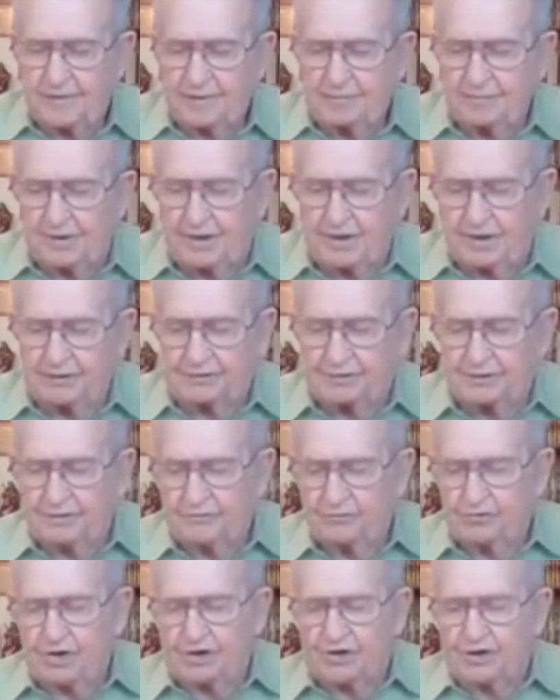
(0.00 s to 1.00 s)
but it,
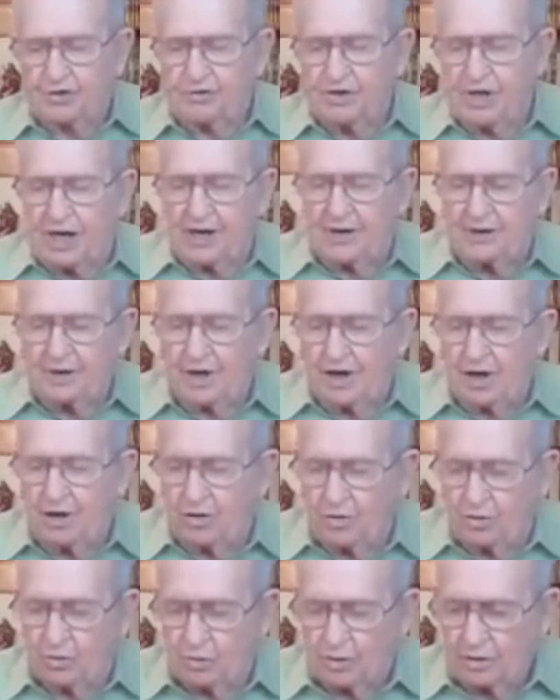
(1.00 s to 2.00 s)
we do not
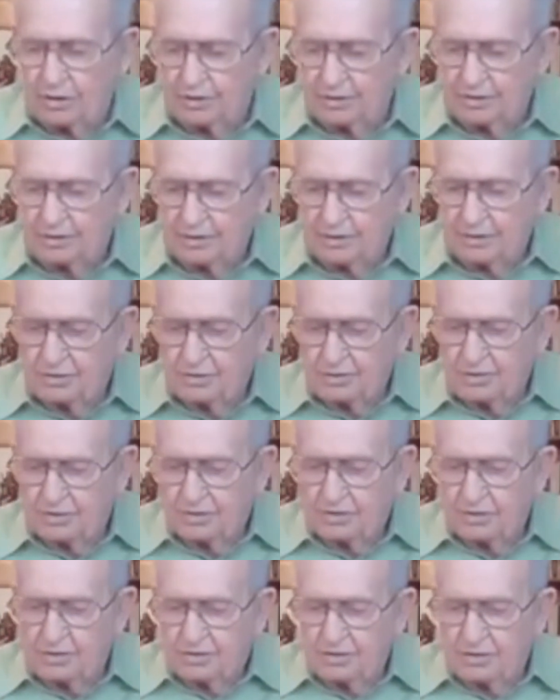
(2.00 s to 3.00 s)
know
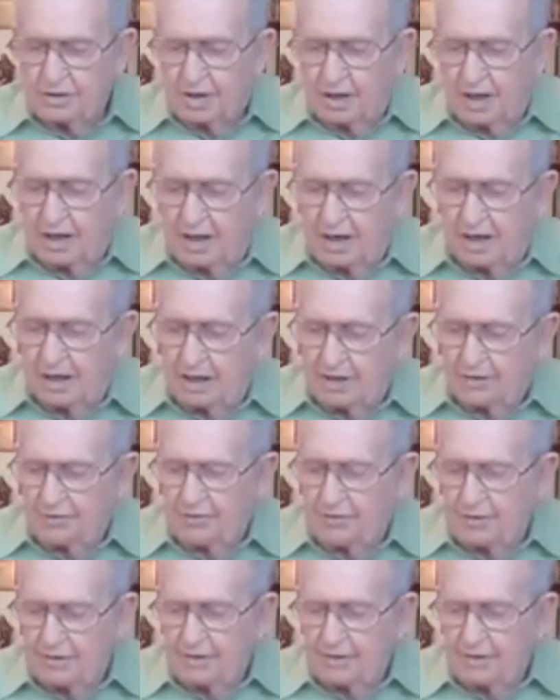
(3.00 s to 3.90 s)
uh,